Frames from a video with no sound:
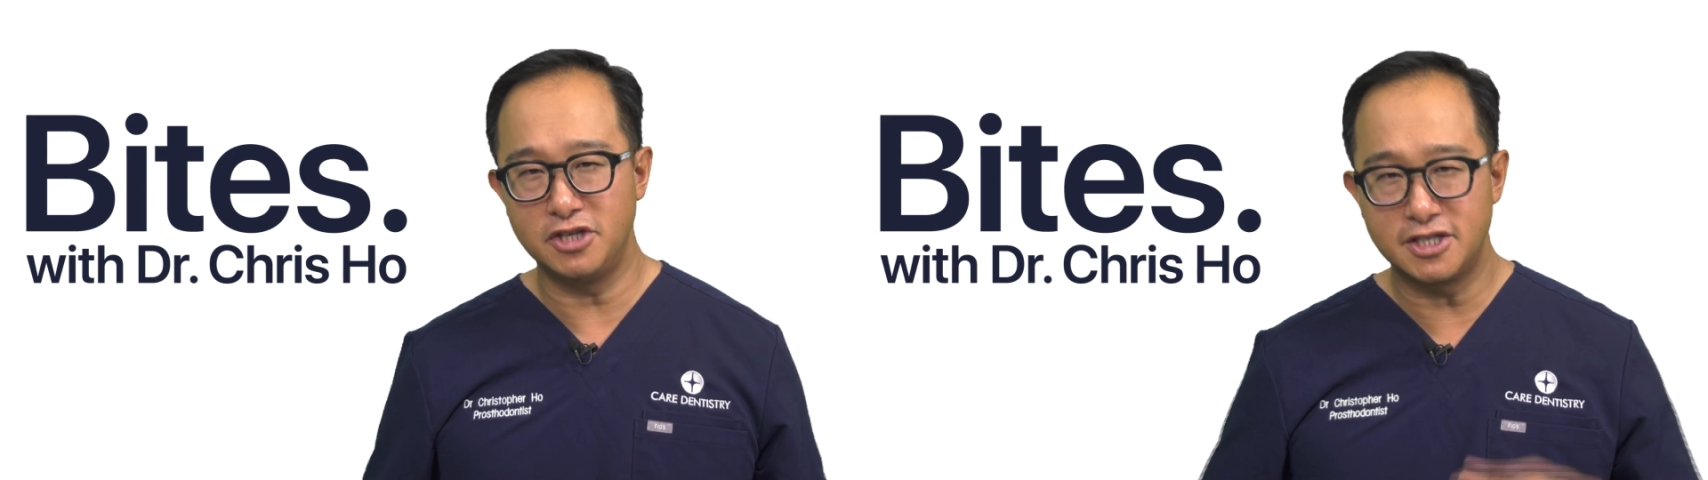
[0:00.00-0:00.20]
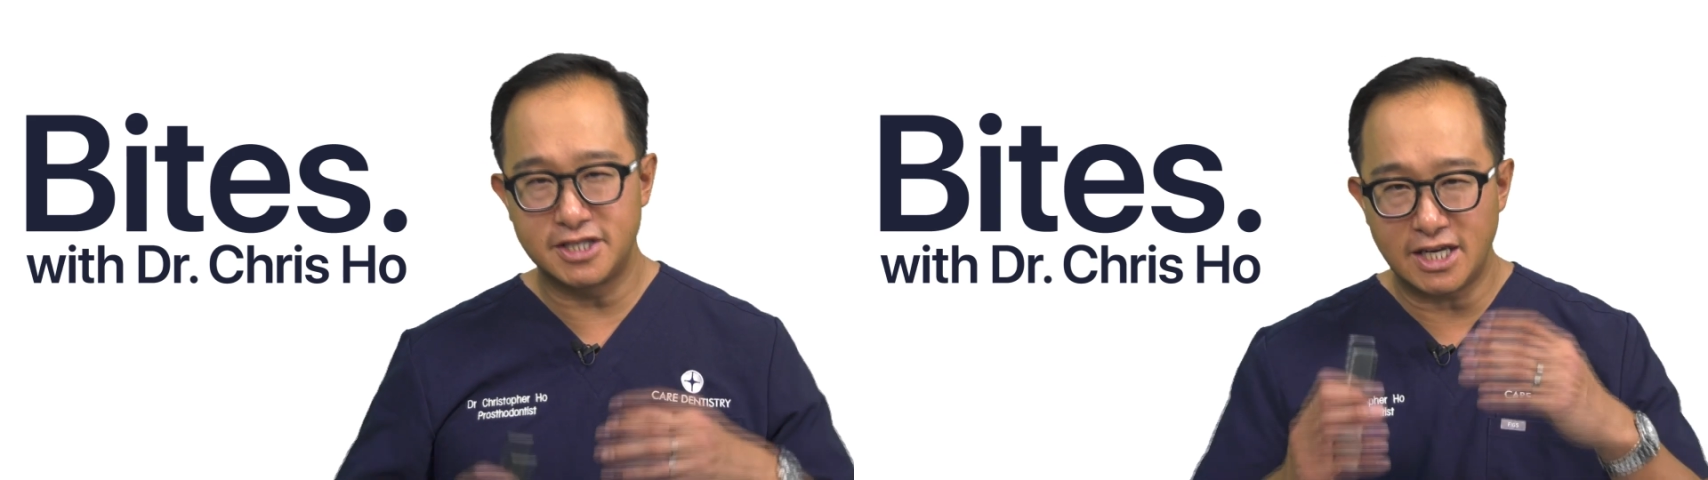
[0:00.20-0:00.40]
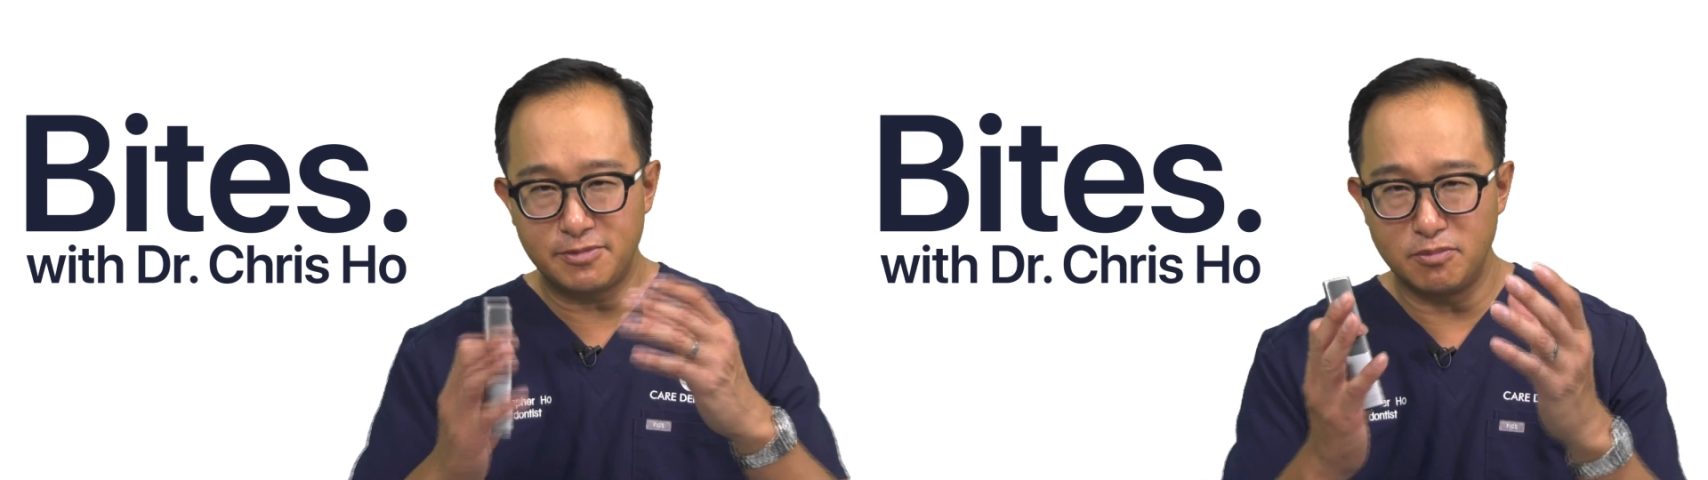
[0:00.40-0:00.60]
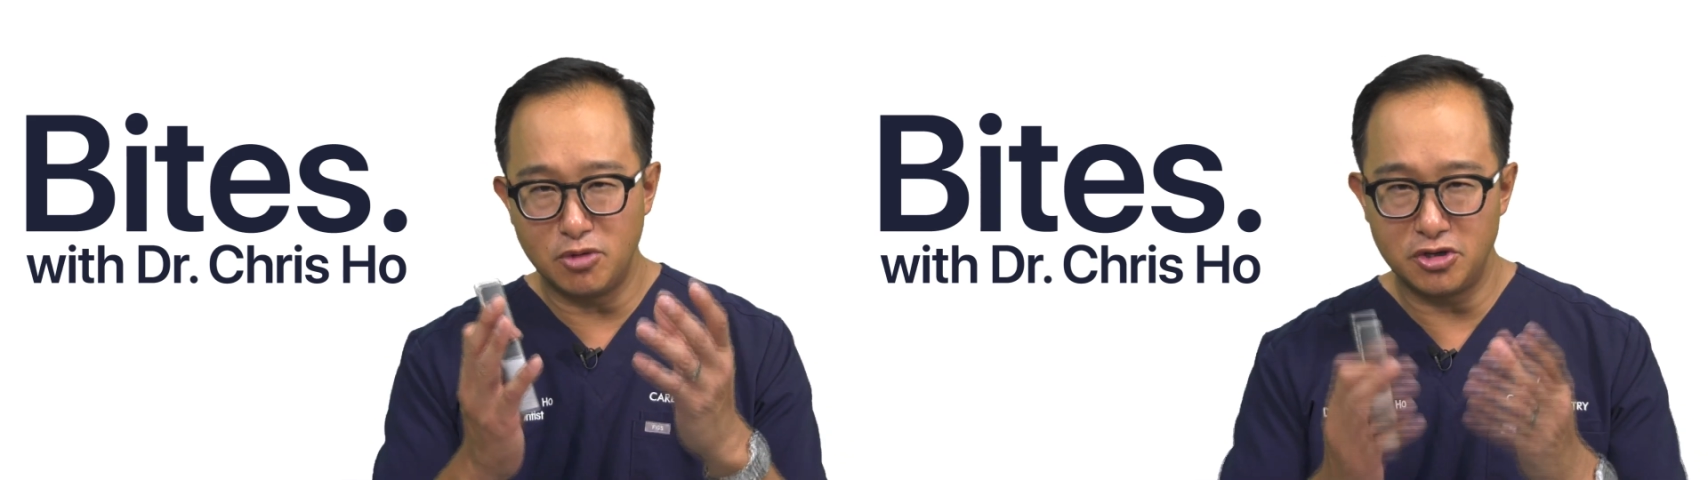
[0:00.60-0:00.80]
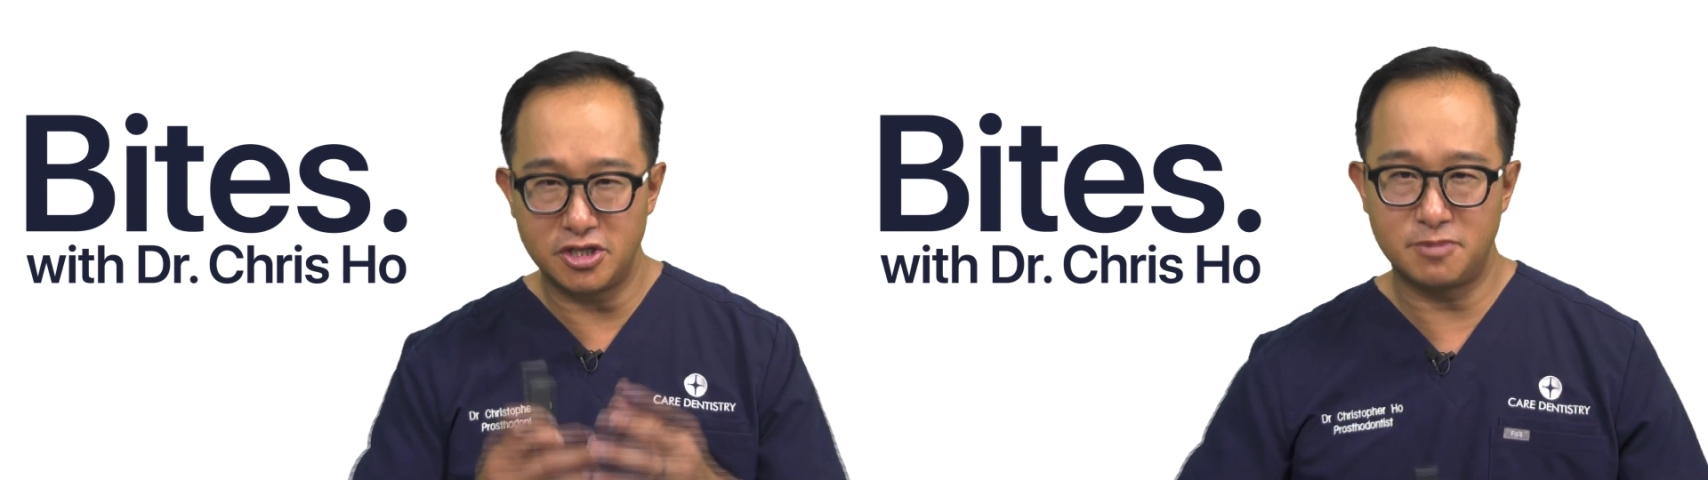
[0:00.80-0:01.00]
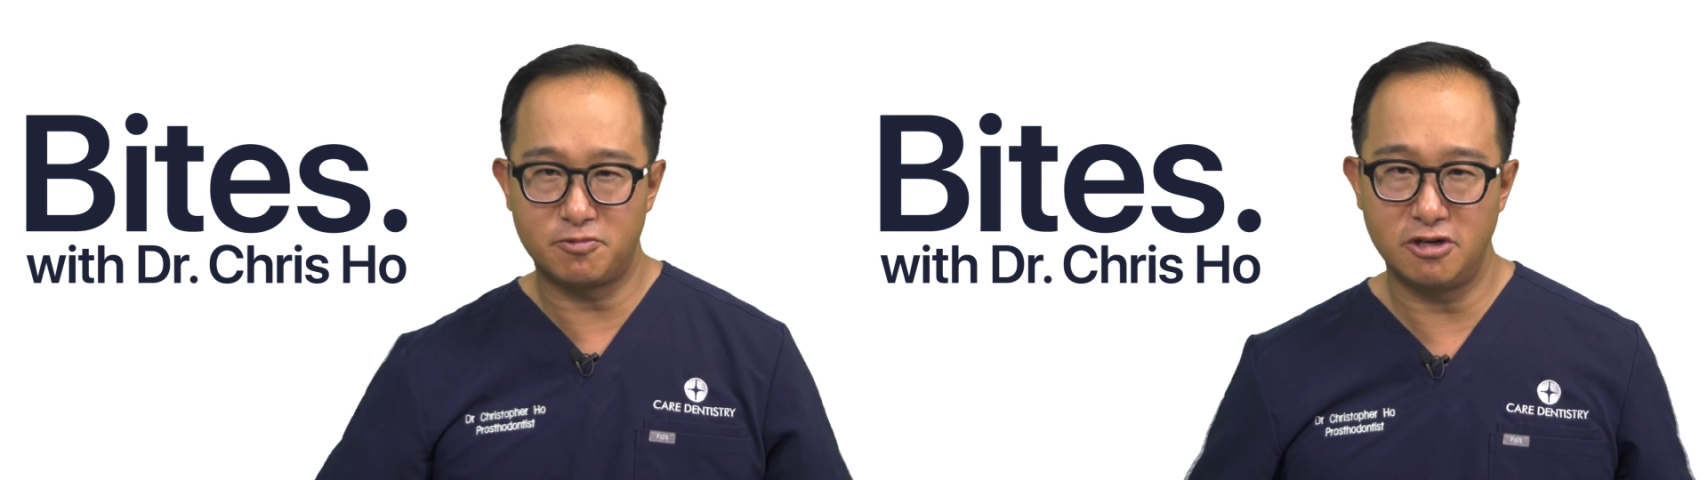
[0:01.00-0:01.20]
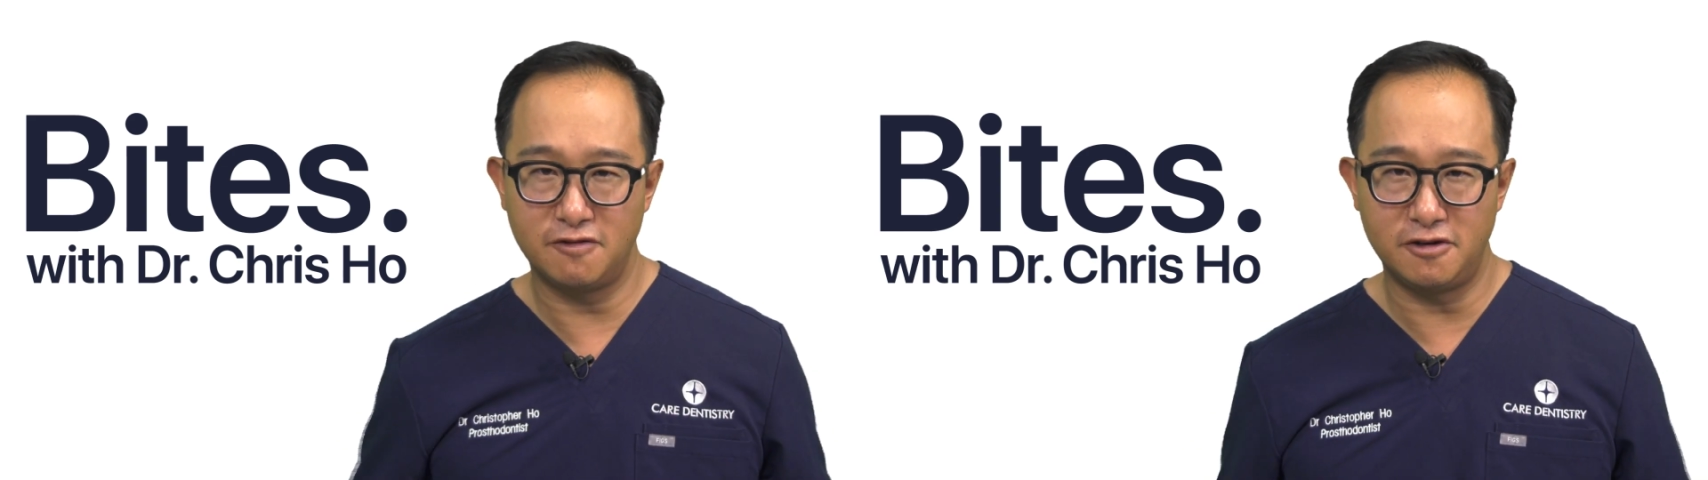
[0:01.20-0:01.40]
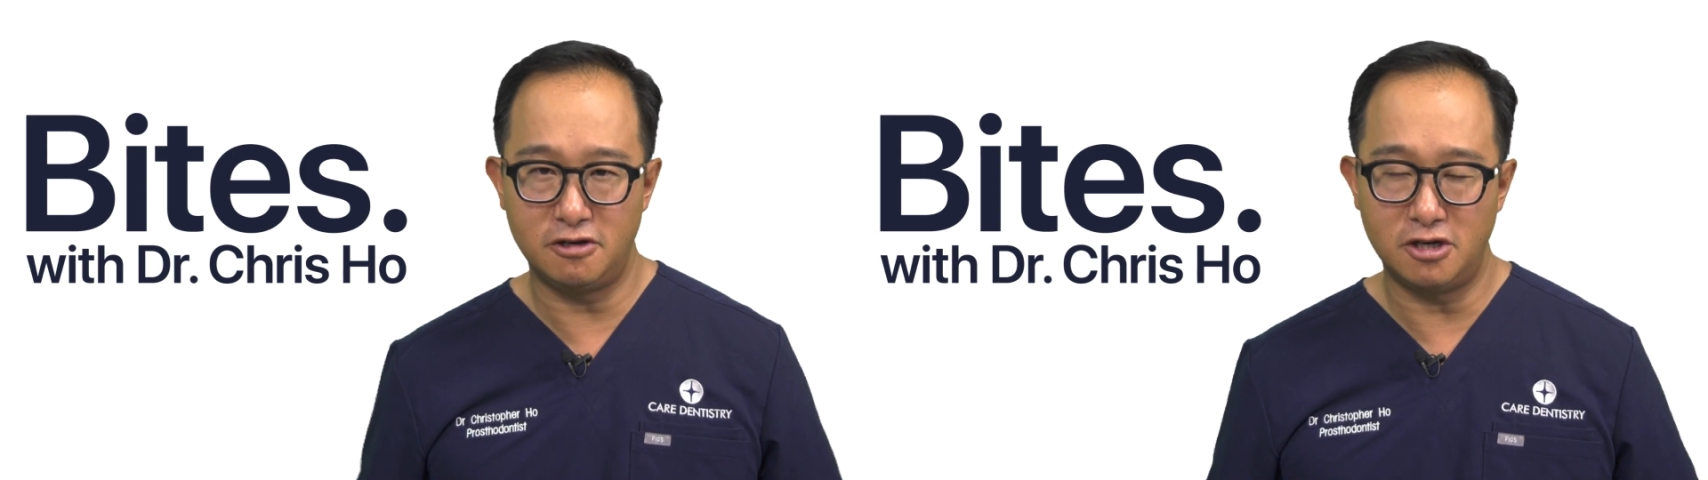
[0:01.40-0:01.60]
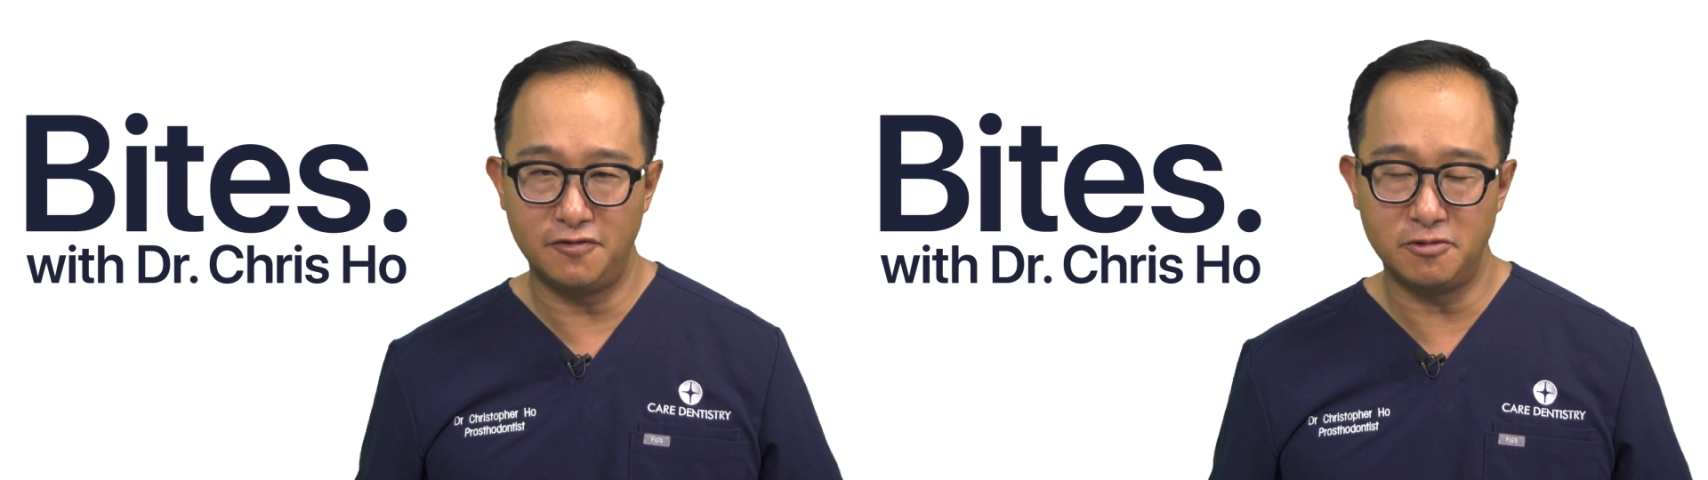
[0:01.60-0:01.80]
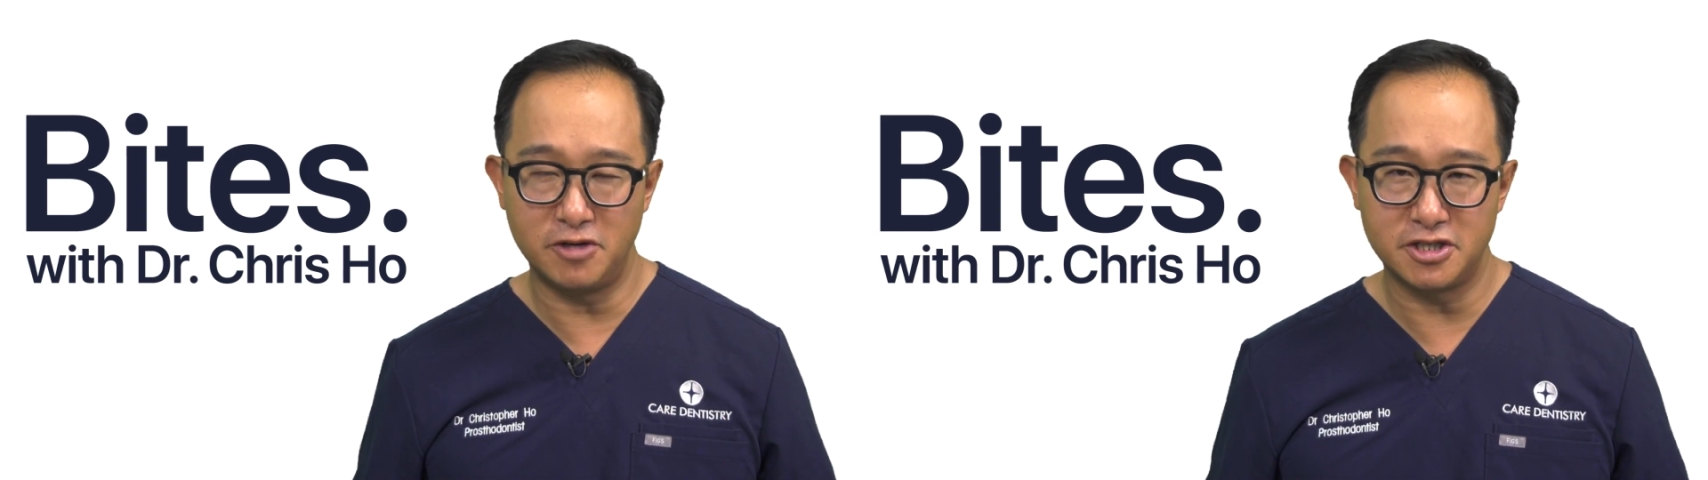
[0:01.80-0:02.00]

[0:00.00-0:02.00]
the subemergence profile of the